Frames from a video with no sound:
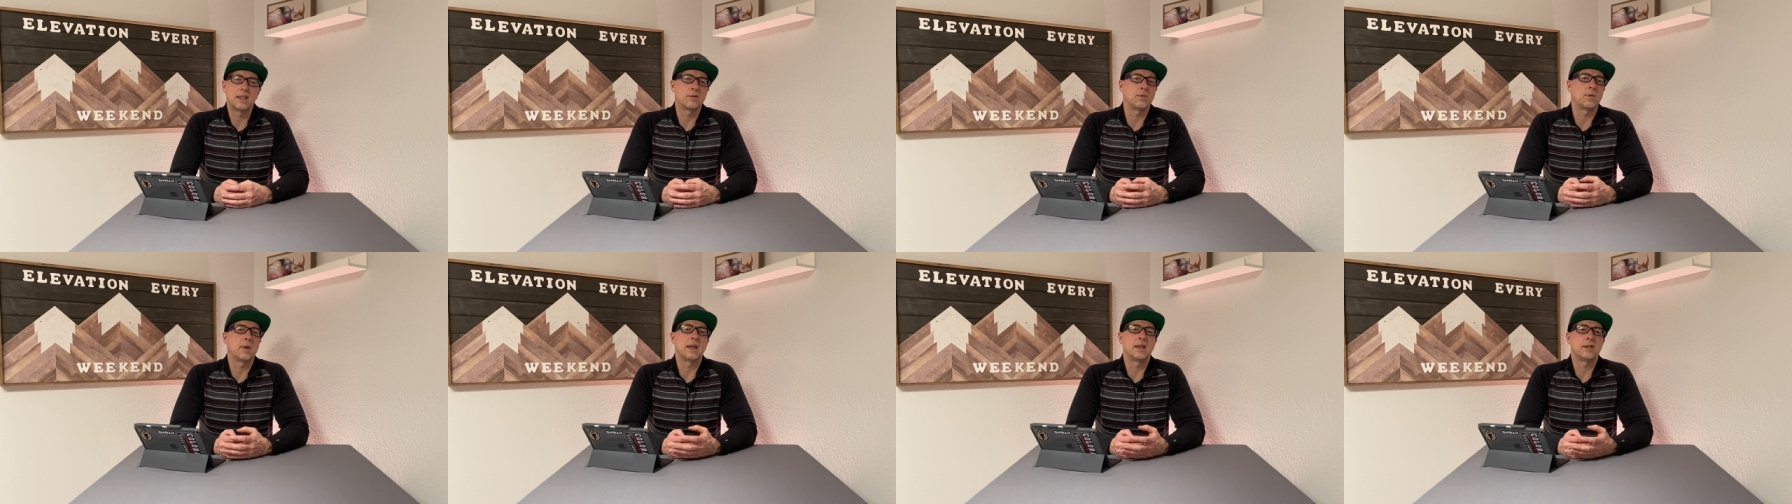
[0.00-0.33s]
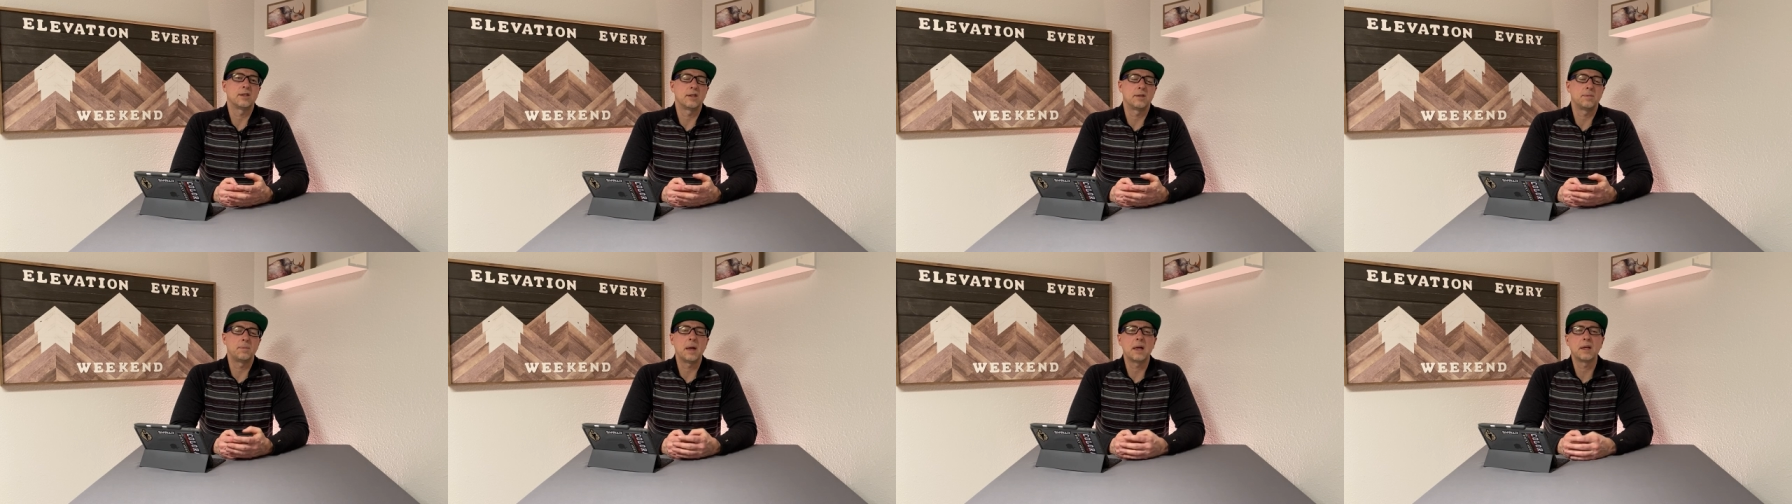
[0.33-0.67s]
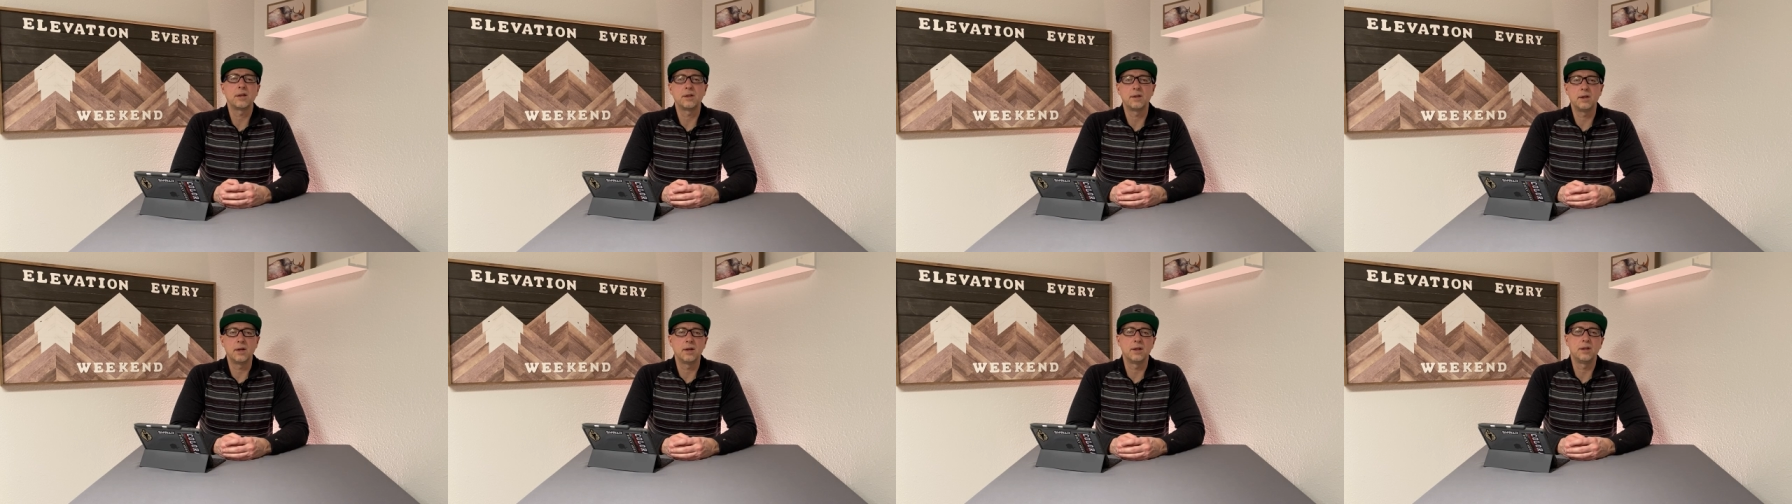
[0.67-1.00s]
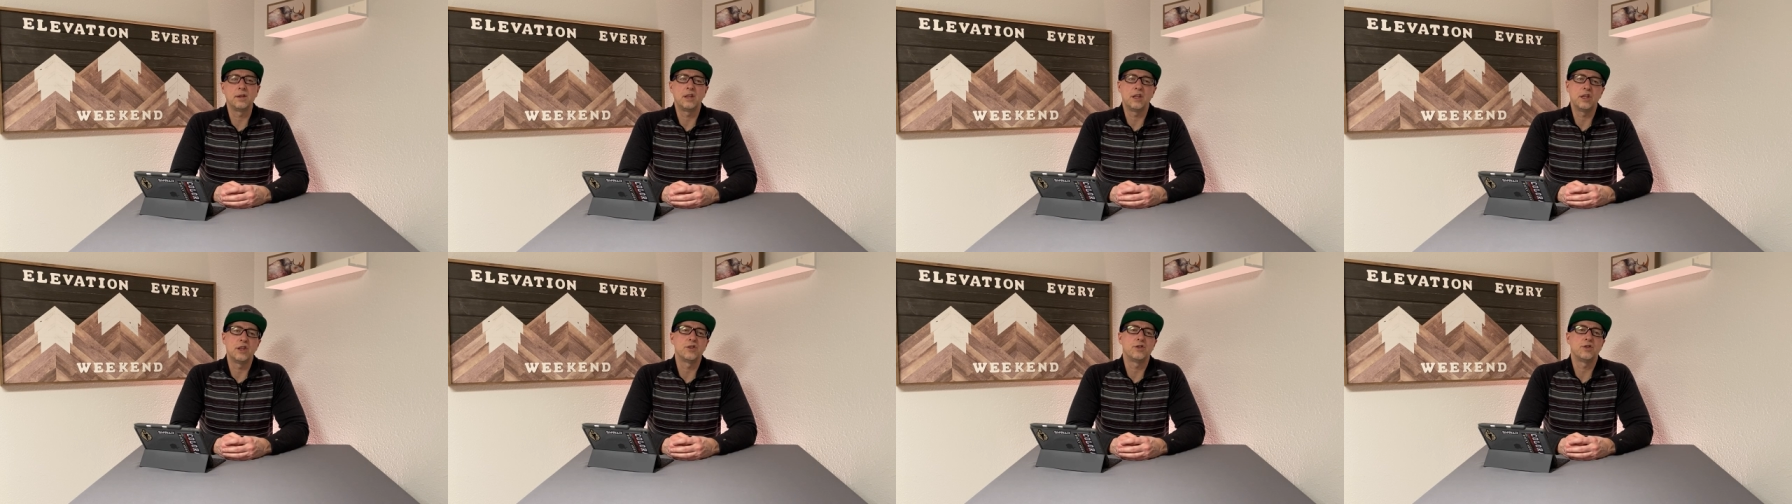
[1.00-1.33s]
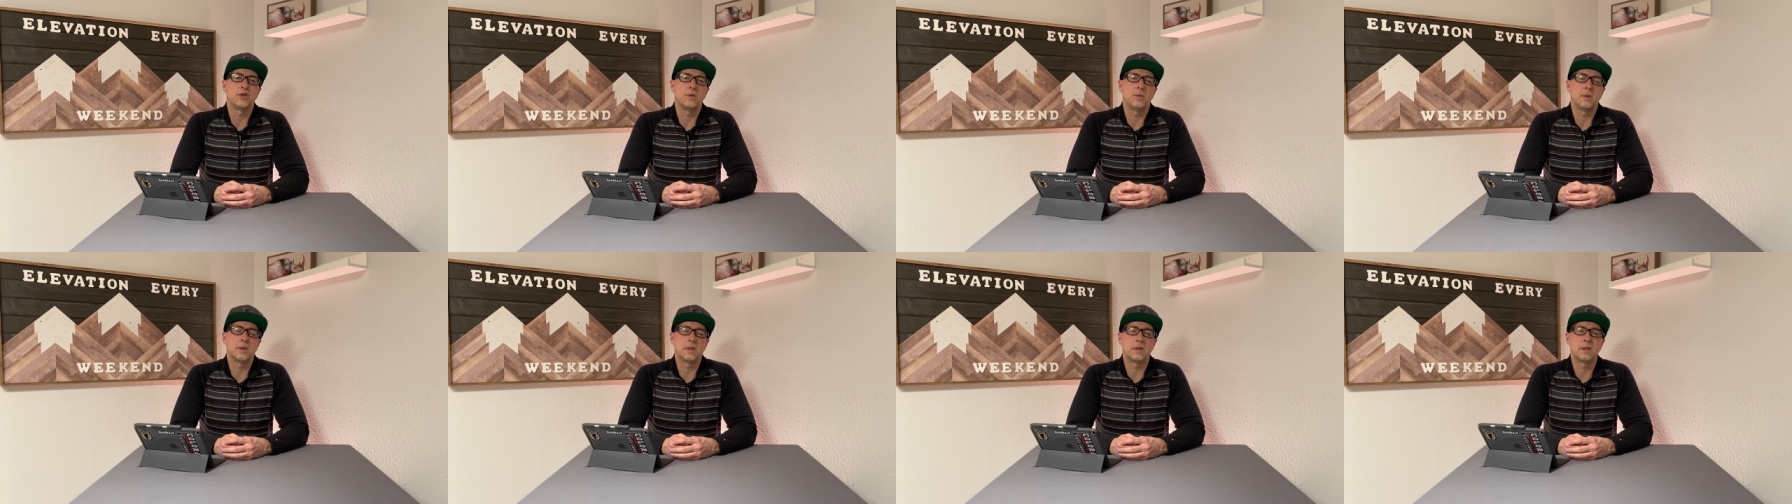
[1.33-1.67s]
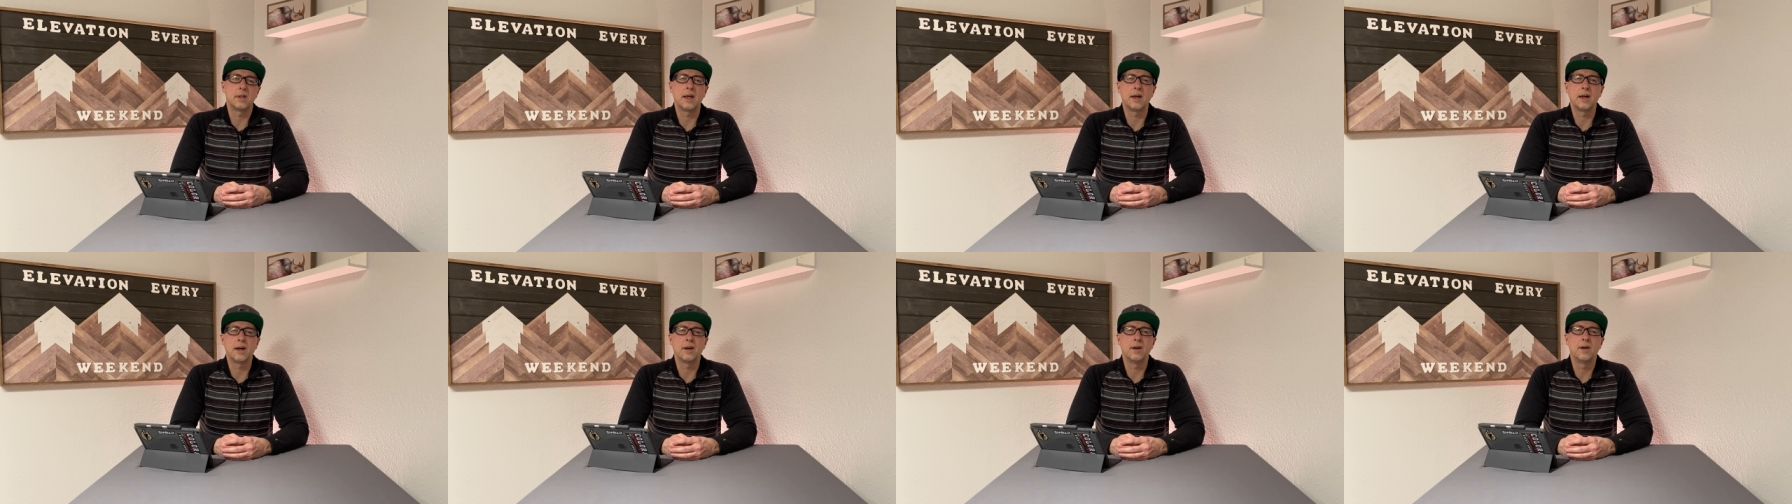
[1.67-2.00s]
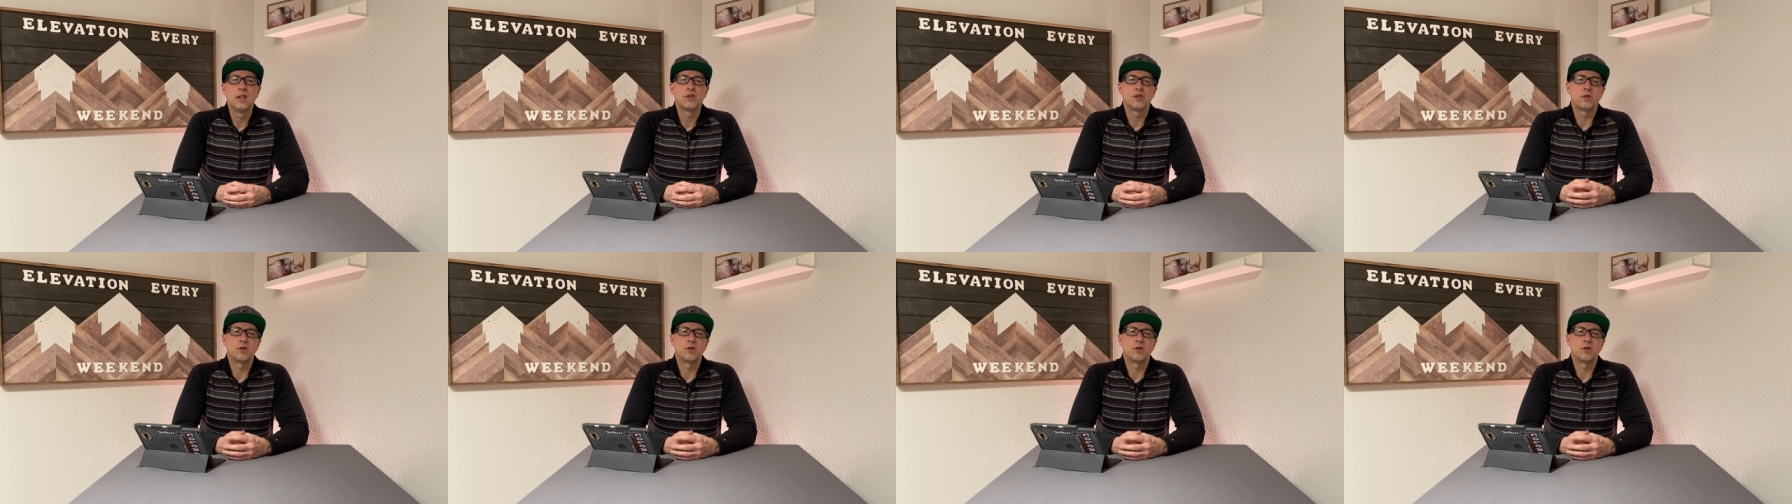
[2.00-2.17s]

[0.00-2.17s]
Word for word: what I suspect the issue is there.